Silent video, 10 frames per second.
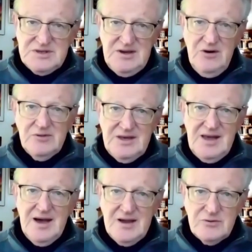is the only
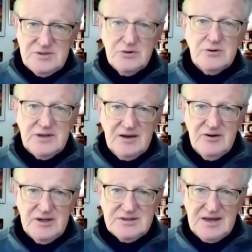guy who's holding it
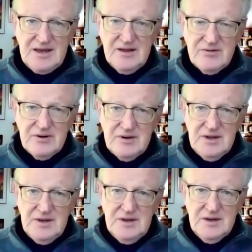all together.
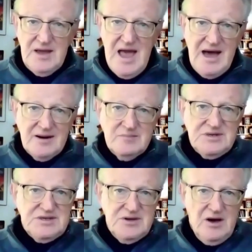Uh, Adams
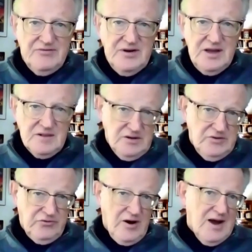is off in England
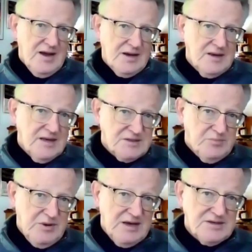trying his
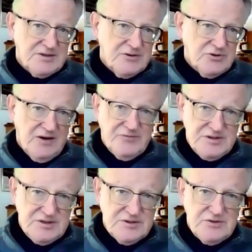best, and
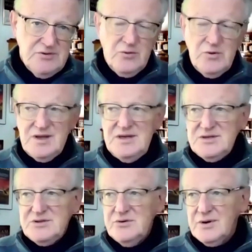Jefferson's doing what he's
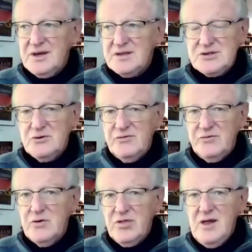doing, and so
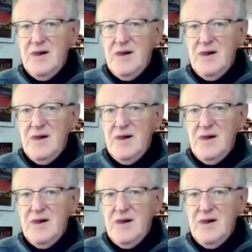forth.